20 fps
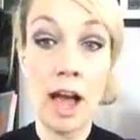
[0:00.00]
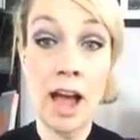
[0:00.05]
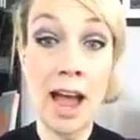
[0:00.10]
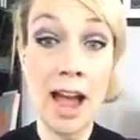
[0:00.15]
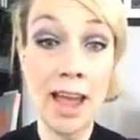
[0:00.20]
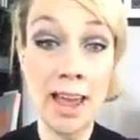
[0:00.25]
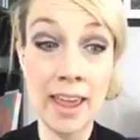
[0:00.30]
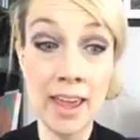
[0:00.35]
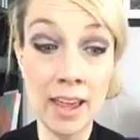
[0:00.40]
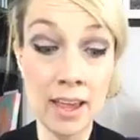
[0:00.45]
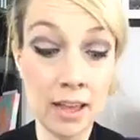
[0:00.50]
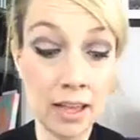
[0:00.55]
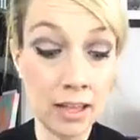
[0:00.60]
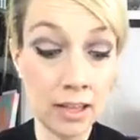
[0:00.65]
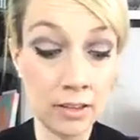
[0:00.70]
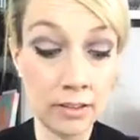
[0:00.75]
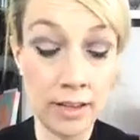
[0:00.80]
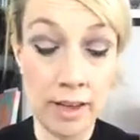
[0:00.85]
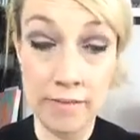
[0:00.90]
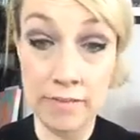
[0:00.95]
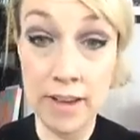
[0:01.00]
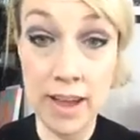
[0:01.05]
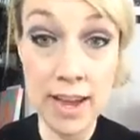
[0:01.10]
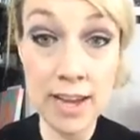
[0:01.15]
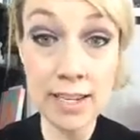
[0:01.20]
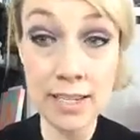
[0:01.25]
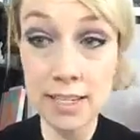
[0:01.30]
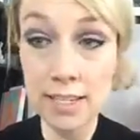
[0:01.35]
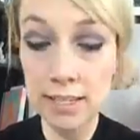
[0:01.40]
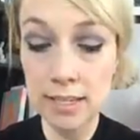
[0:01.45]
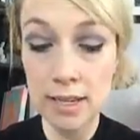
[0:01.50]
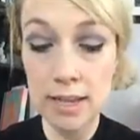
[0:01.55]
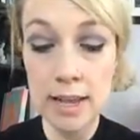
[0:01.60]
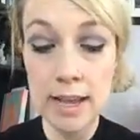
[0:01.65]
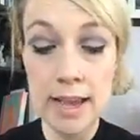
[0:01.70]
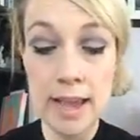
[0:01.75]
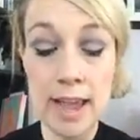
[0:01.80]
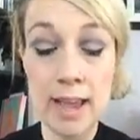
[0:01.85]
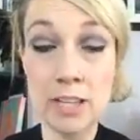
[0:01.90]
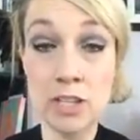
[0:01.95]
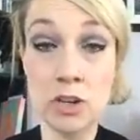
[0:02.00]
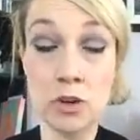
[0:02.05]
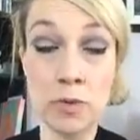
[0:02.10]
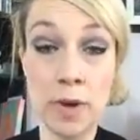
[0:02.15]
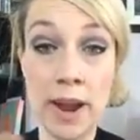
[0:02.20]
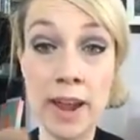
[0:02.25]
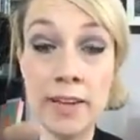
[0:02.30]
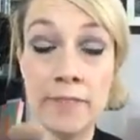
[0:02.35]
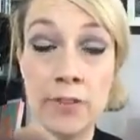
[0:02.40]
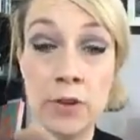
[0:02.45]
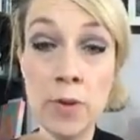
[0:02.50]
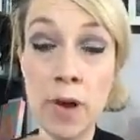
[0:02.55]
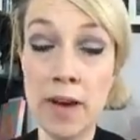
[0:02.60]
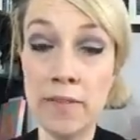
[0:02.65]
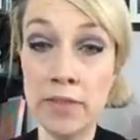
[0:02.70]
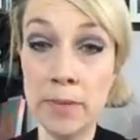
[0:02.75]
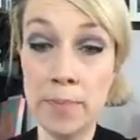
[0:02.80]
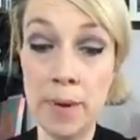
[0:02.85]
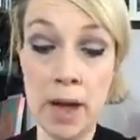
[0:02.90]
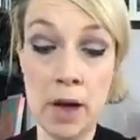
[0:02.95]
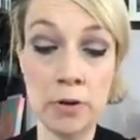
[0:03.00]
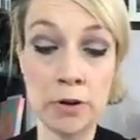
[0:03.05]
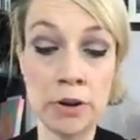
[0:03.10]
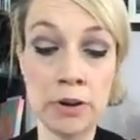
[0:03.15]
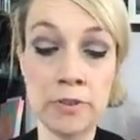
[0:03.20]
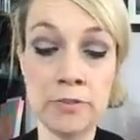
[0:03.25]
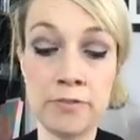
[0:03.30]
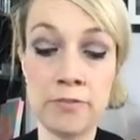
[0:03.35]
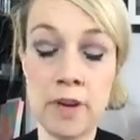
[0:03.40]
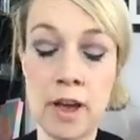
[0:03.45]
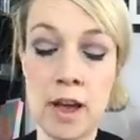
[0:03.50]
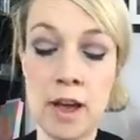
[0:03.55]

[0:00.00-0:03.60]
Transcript: I love it. It's great if you have the powder